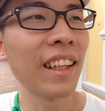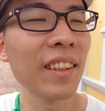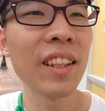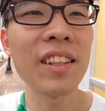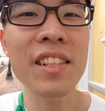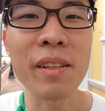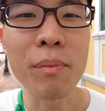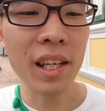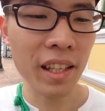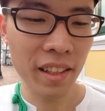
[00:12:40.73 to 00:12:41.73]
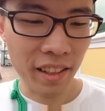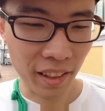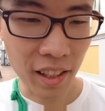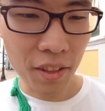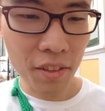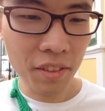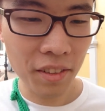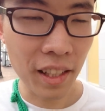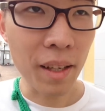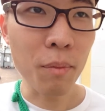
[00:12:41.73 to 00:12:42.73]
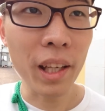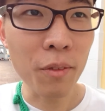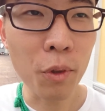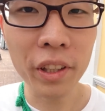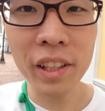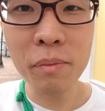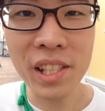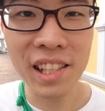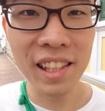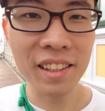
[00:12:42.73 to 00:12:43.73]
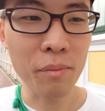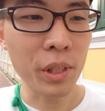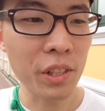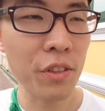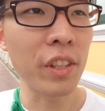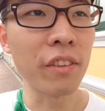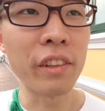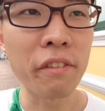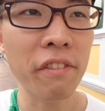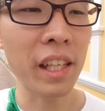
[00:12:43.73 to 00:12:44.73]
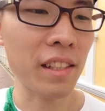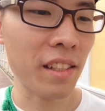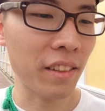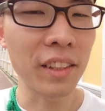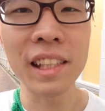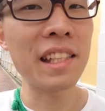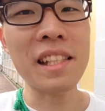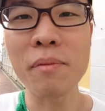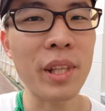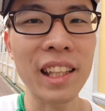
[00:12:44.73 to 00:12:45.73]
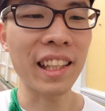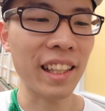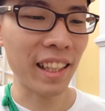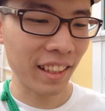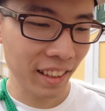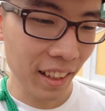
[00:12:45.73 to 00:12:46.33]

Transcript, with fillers: how lost am I that now I'm like walking beside the Ministry of Defense or at least something like that.